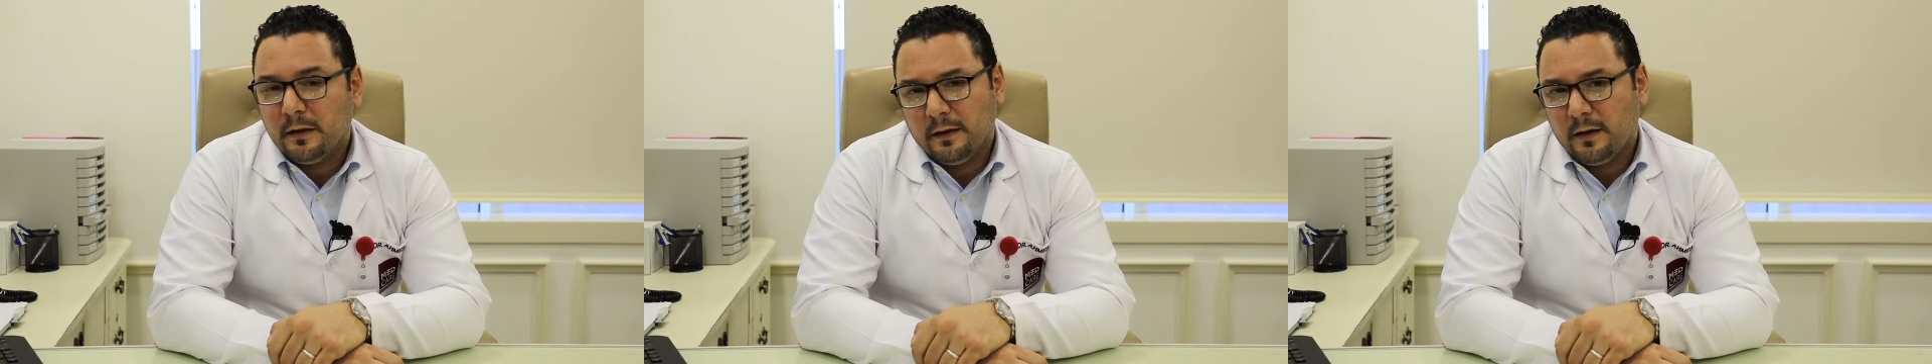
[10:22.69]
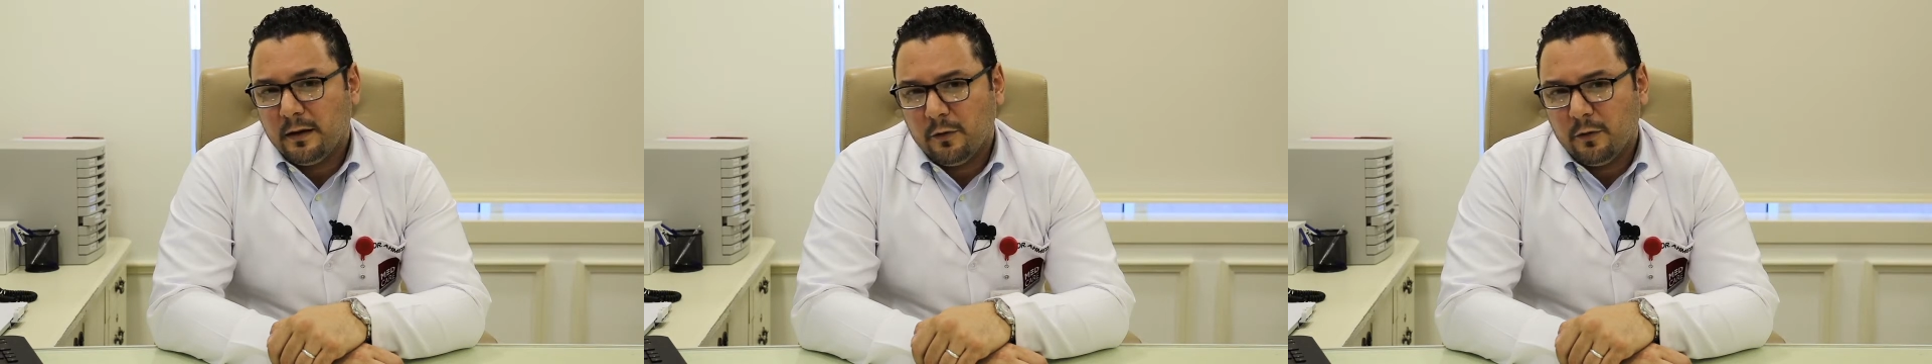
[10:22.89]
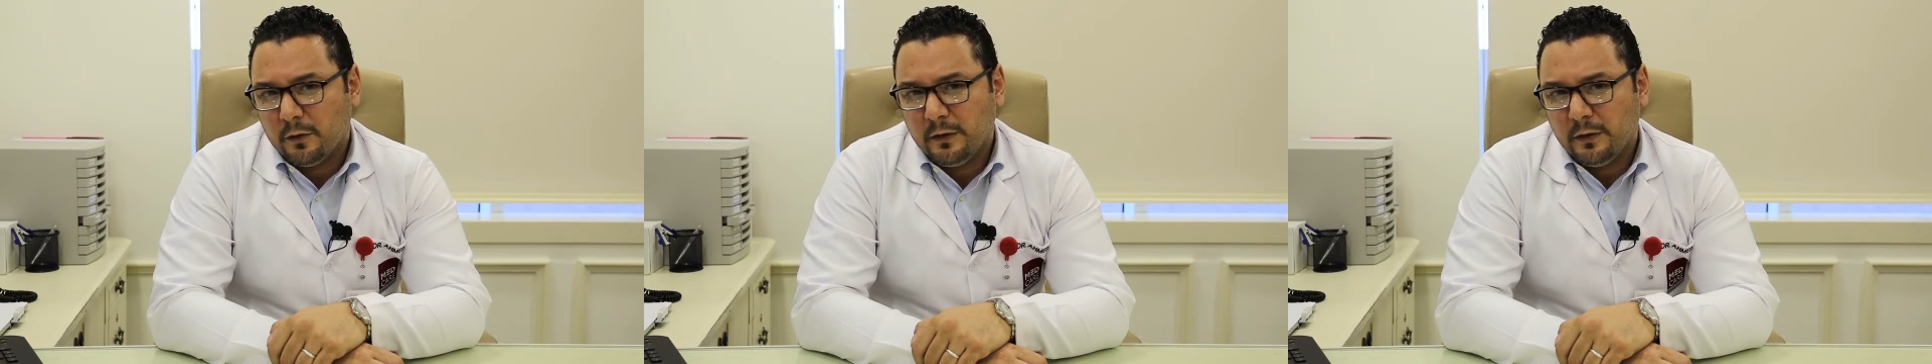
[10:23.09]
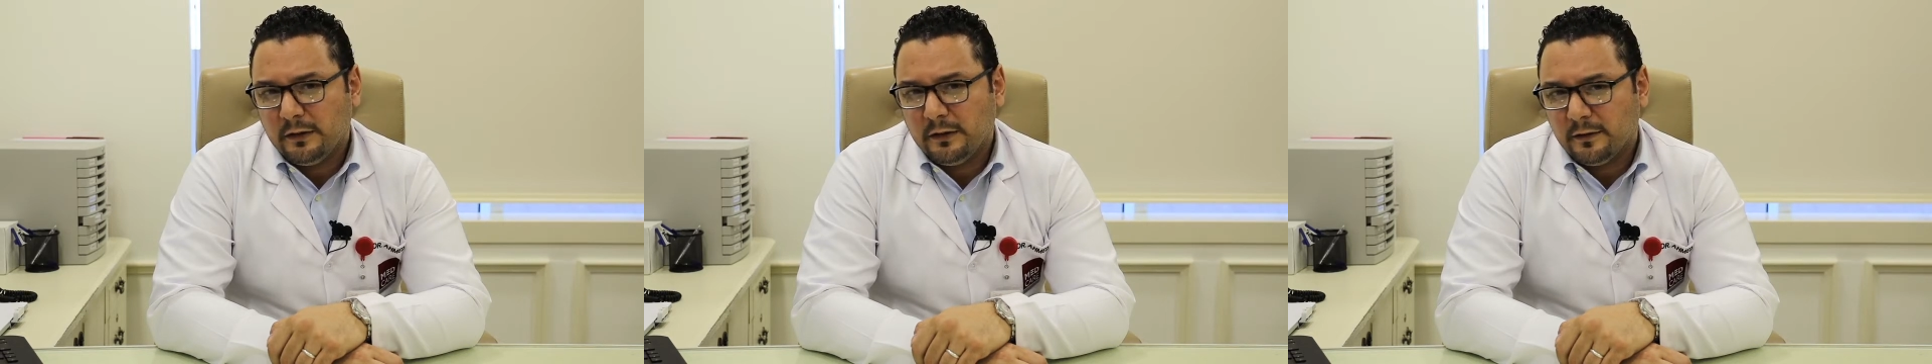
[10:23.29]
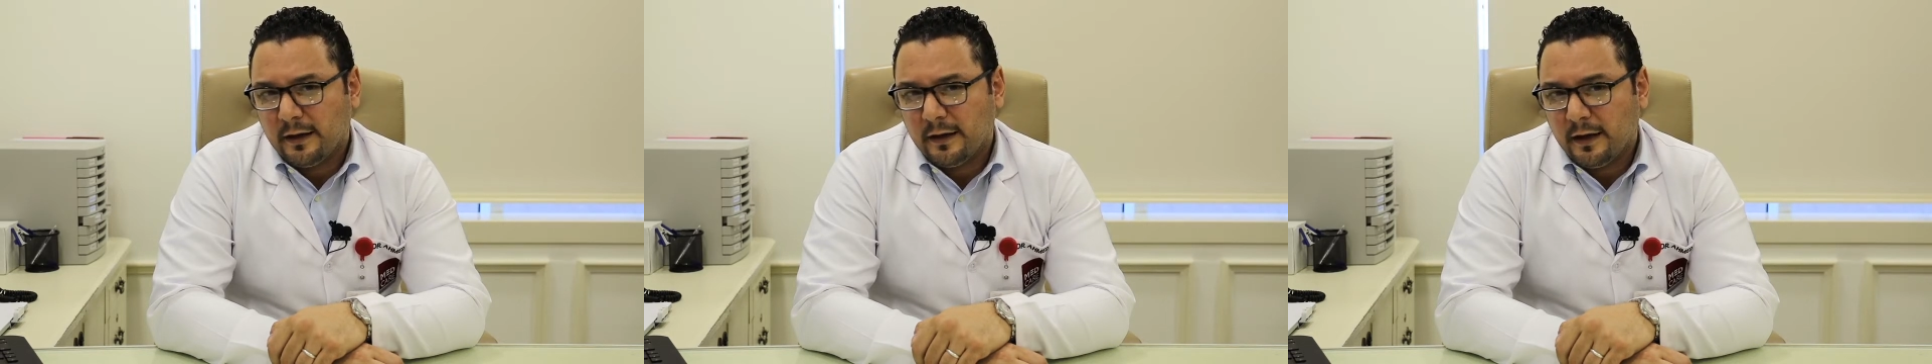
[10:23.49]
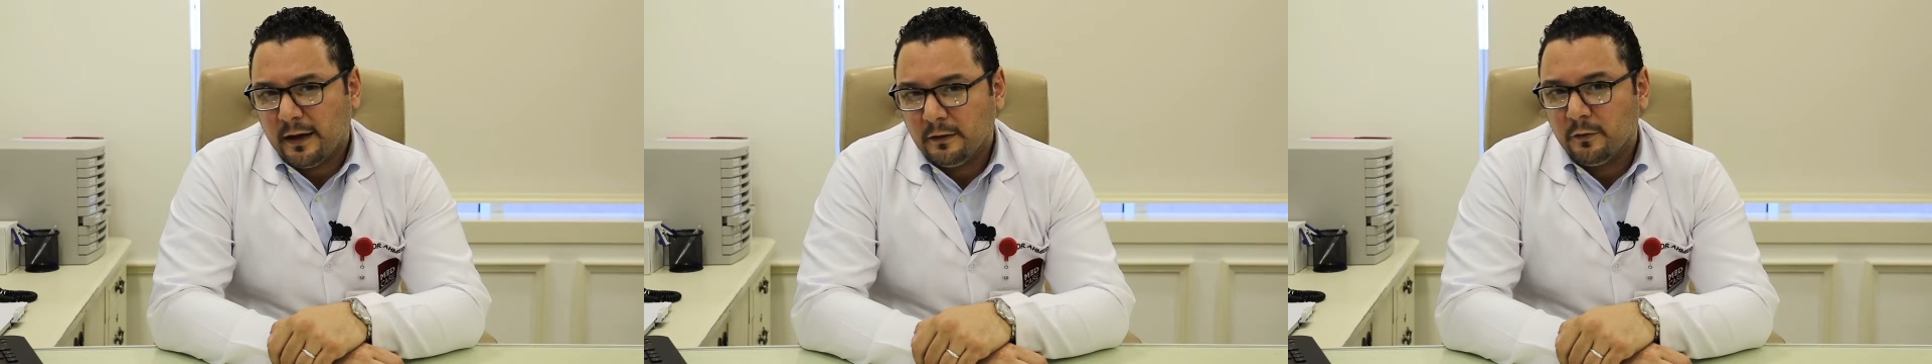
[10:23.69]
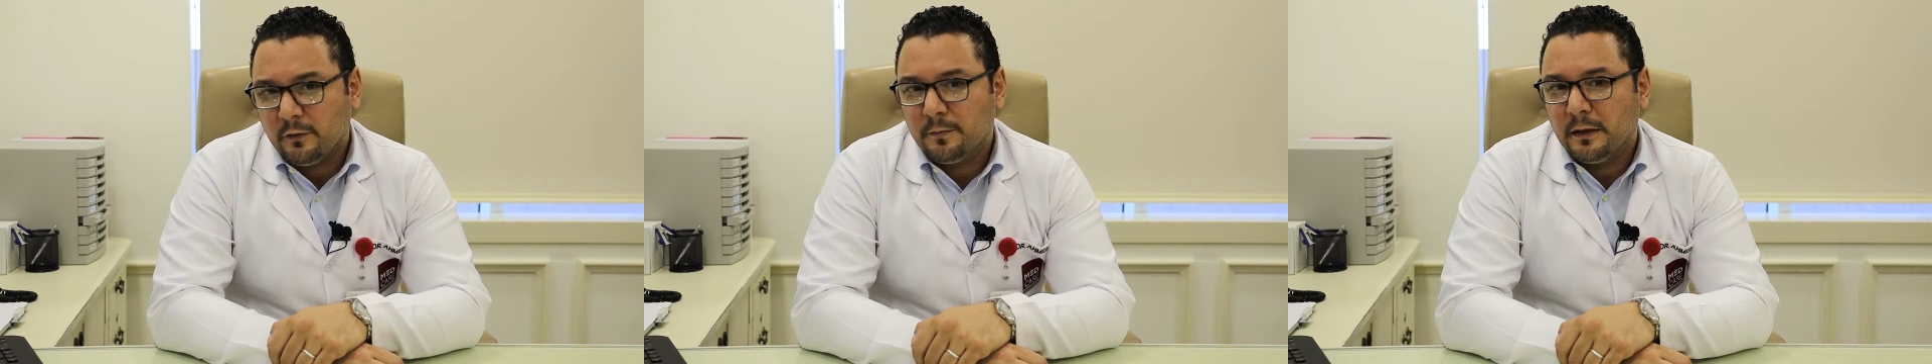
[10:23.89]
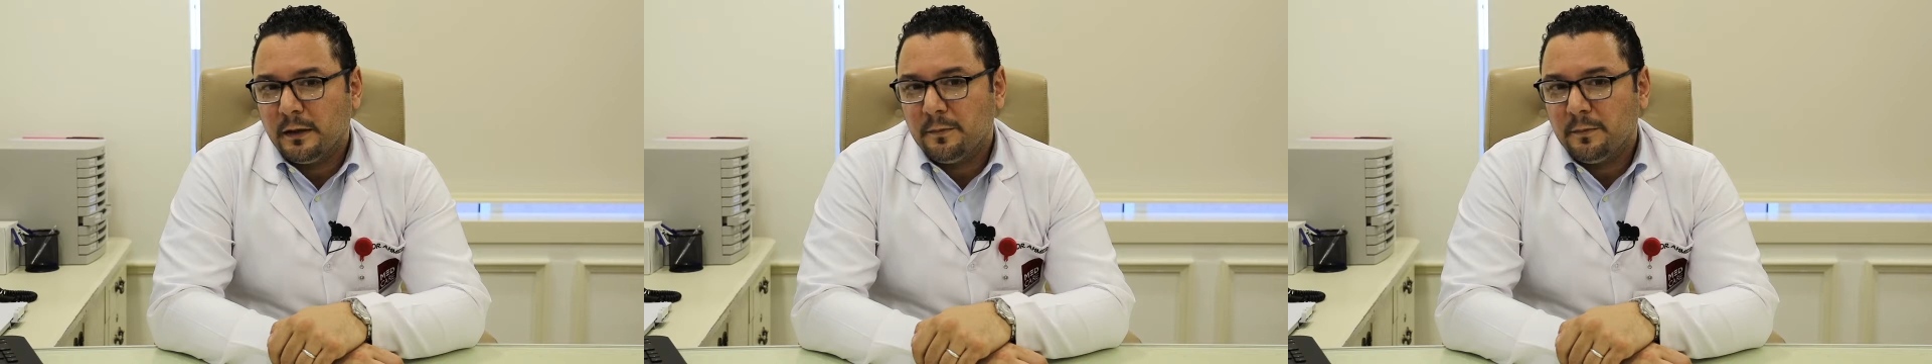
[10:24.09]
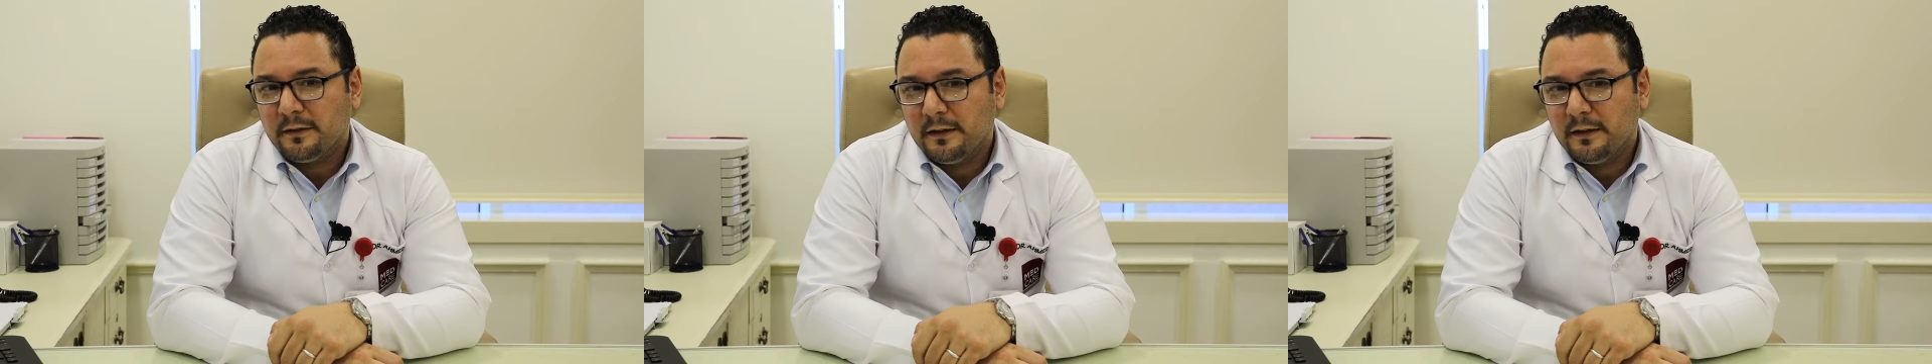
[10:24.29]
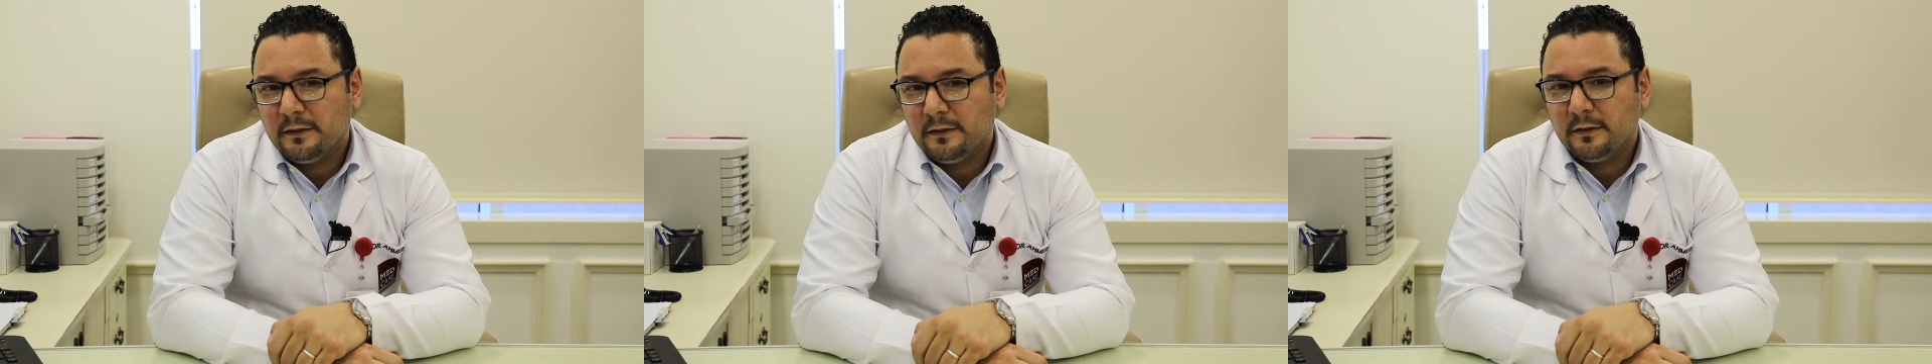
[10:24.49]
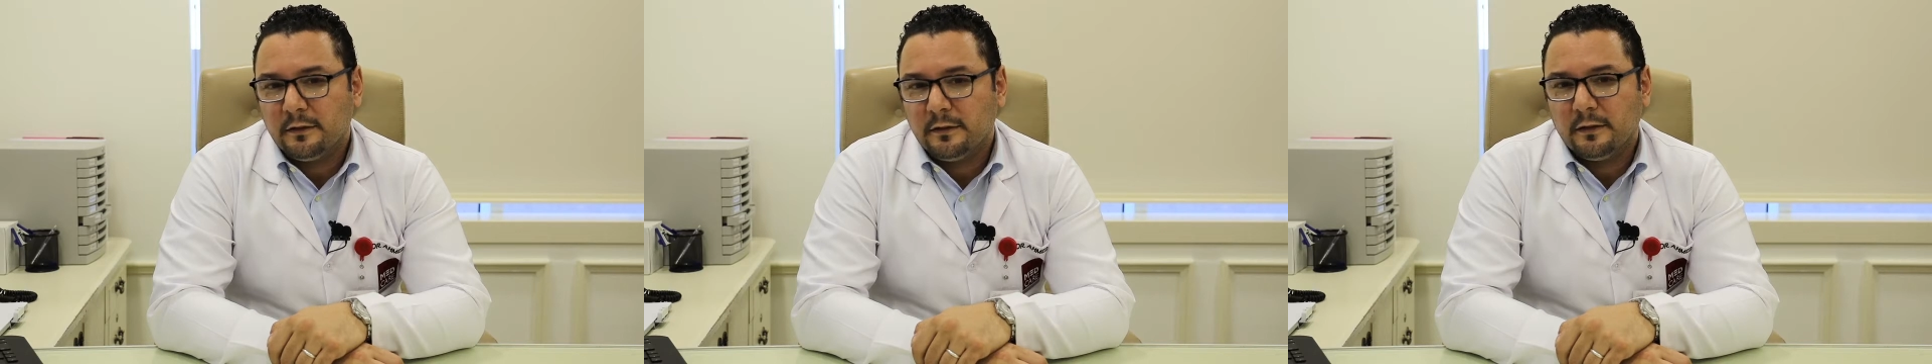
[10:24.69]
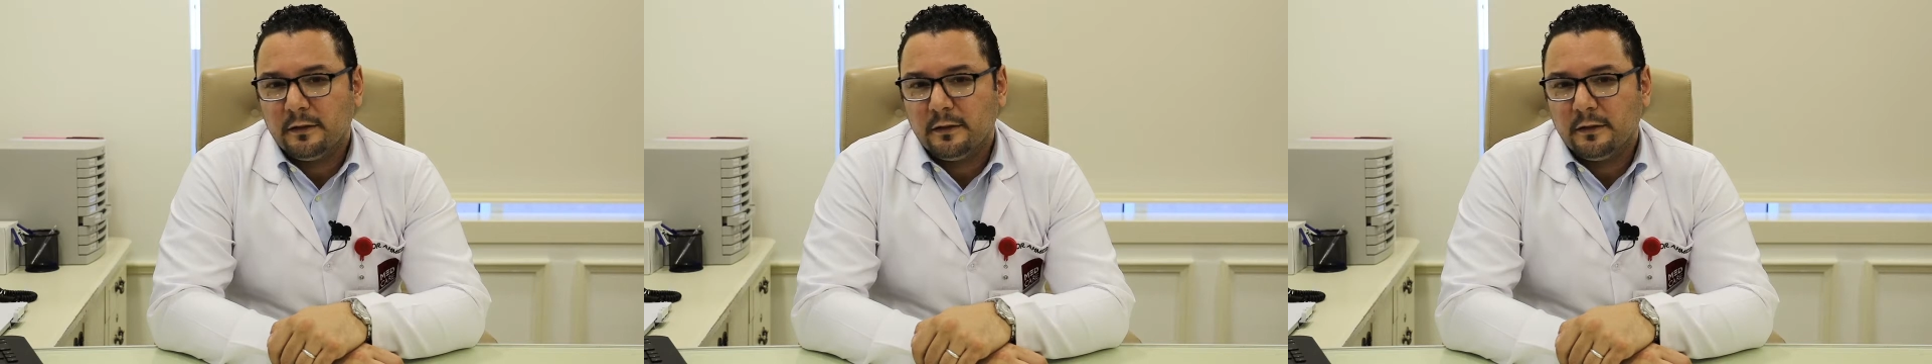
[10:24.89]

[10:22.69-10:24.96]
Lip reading: overweight is a kind of body mass index